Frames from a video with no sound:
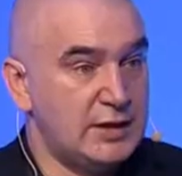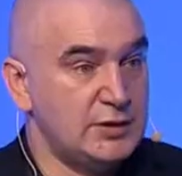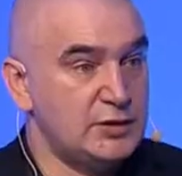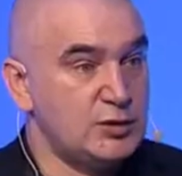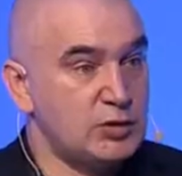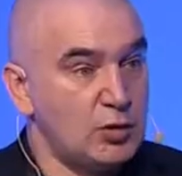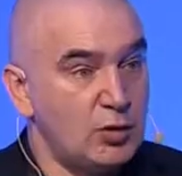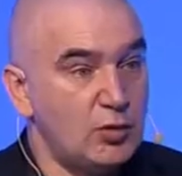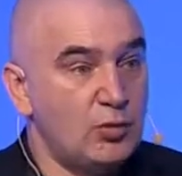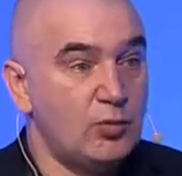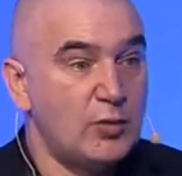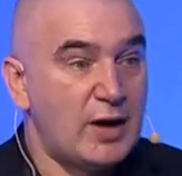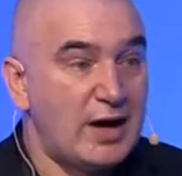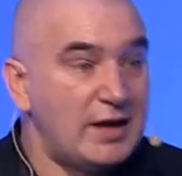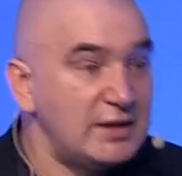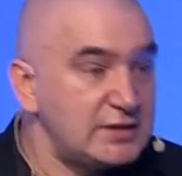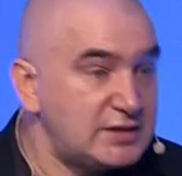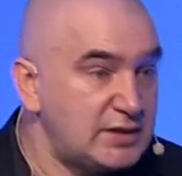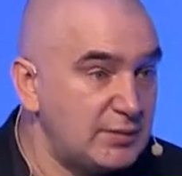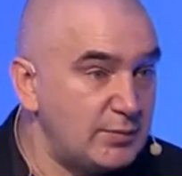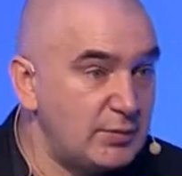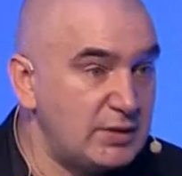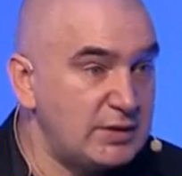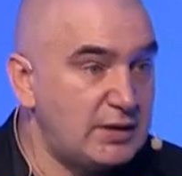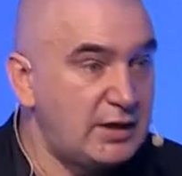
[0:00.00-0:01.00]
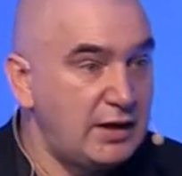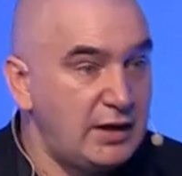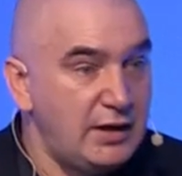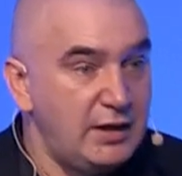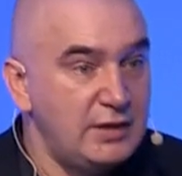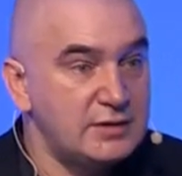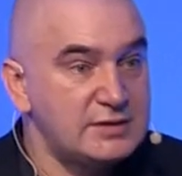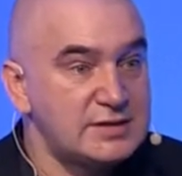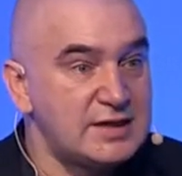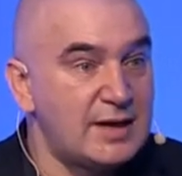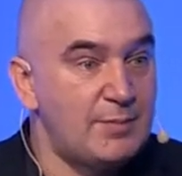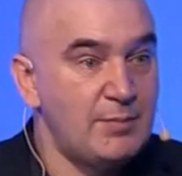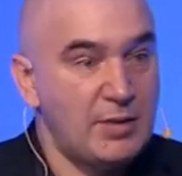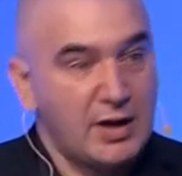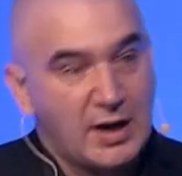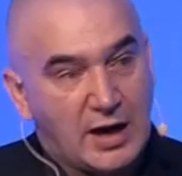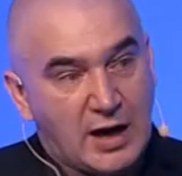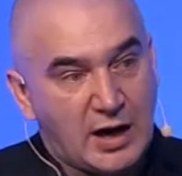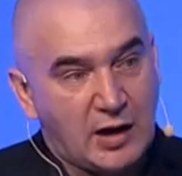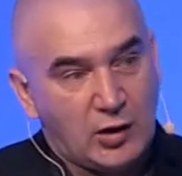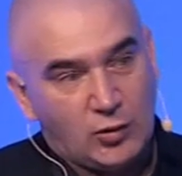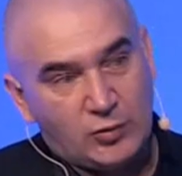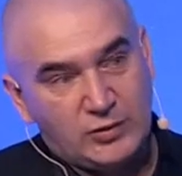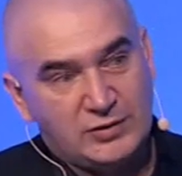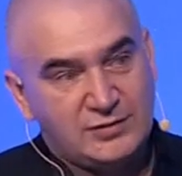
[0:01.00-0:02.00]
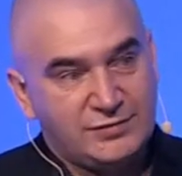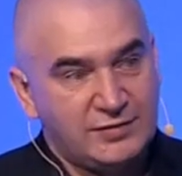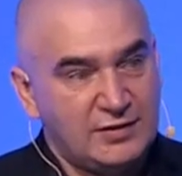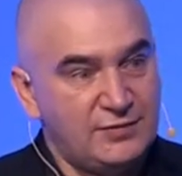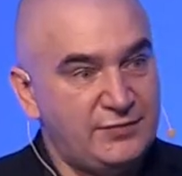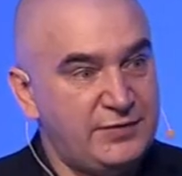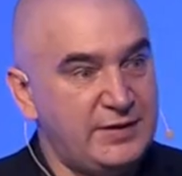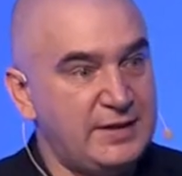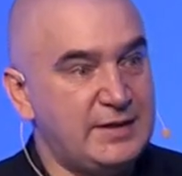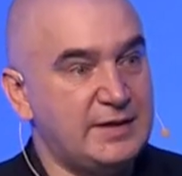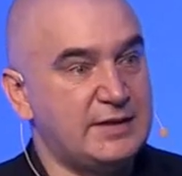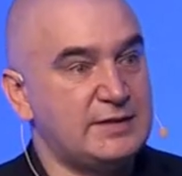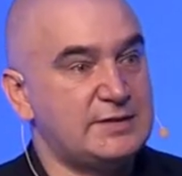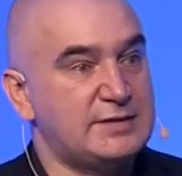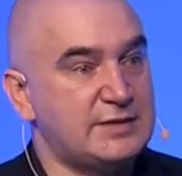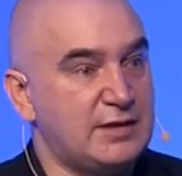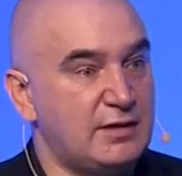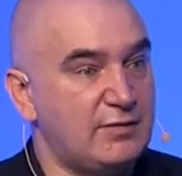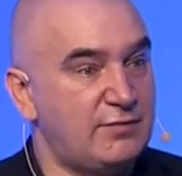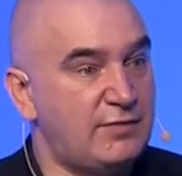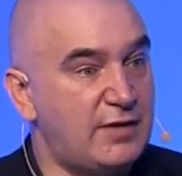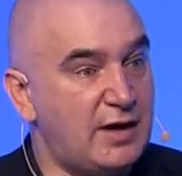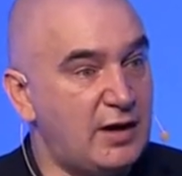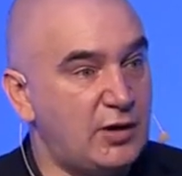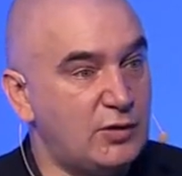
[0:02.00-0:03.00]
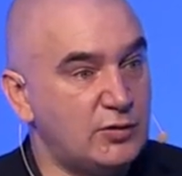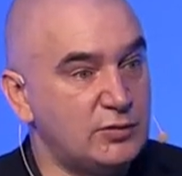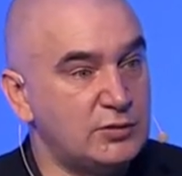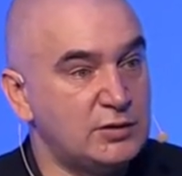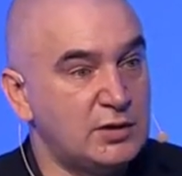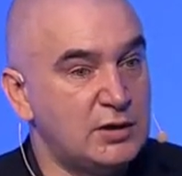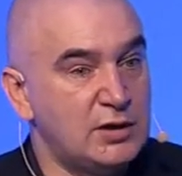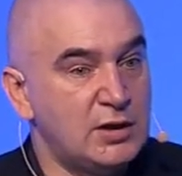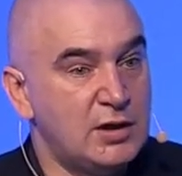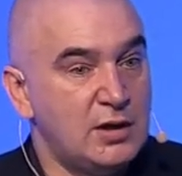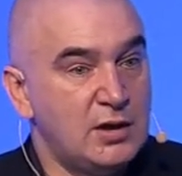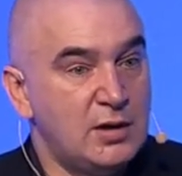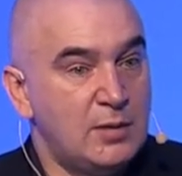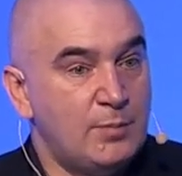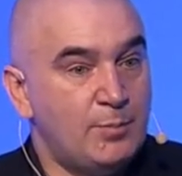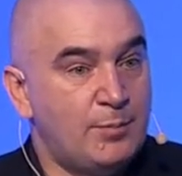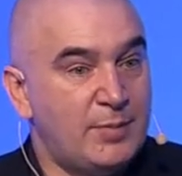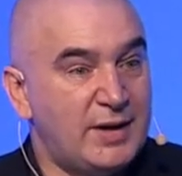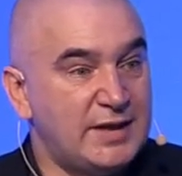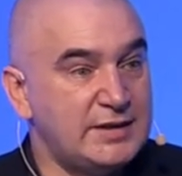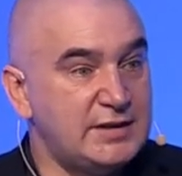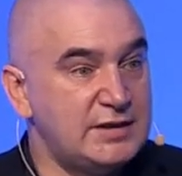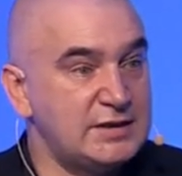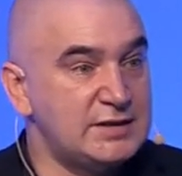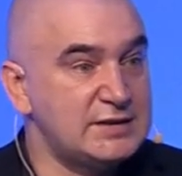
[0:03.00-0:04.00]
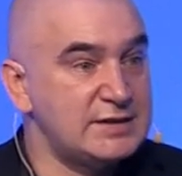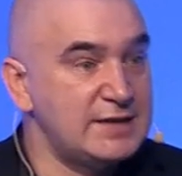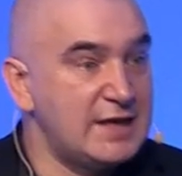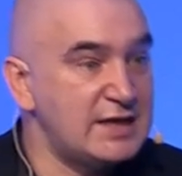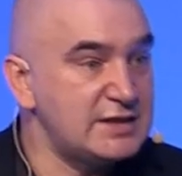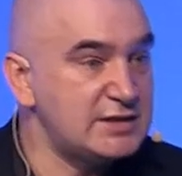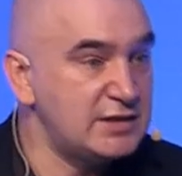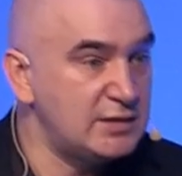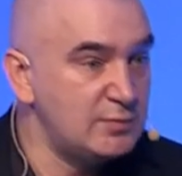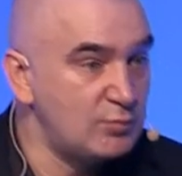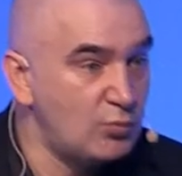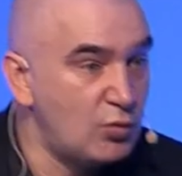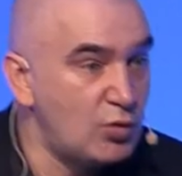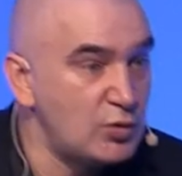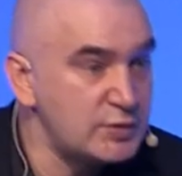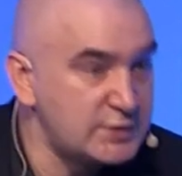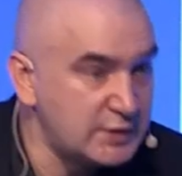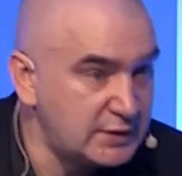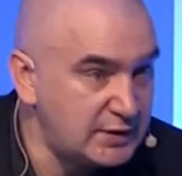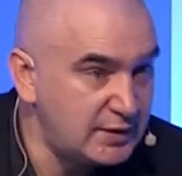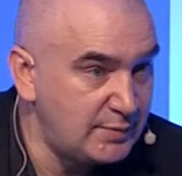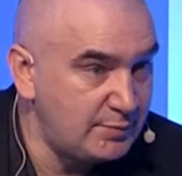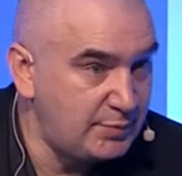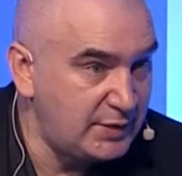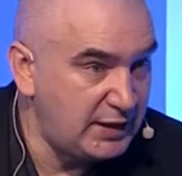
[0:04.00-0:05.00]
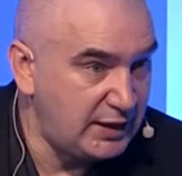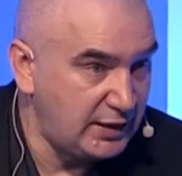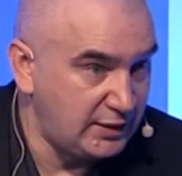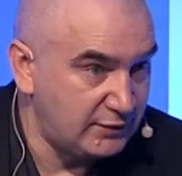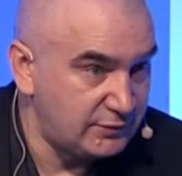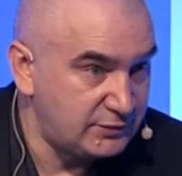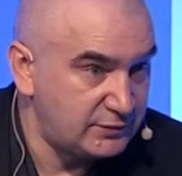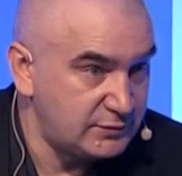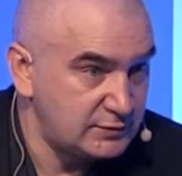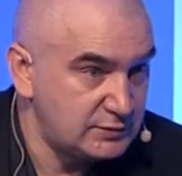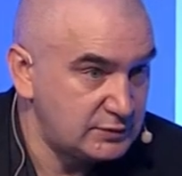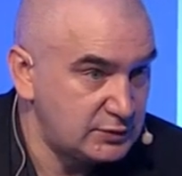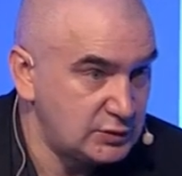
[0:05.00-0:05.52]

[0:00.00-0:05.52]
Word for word: And so ultimately, somehow it will figure itself out, but it's nothing more than a belief.